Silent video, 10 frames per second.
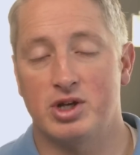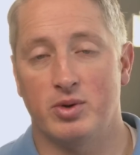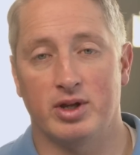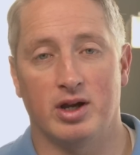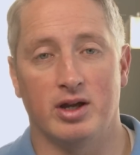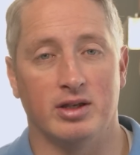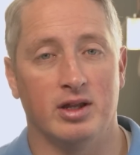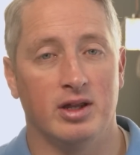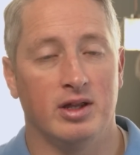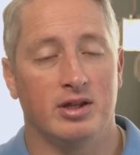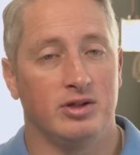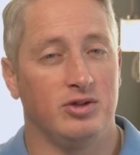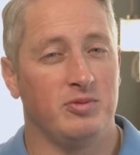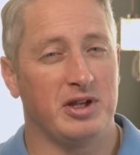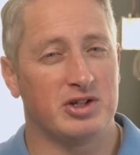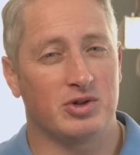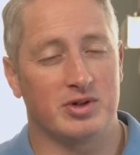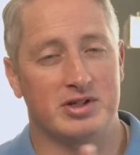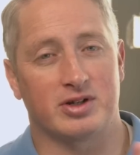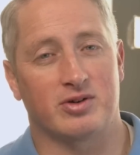going on, you made a
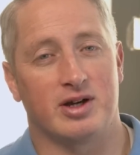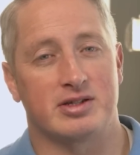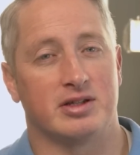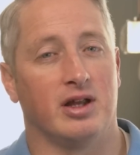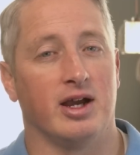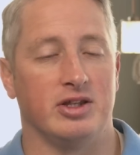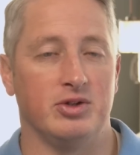choice to cross a line.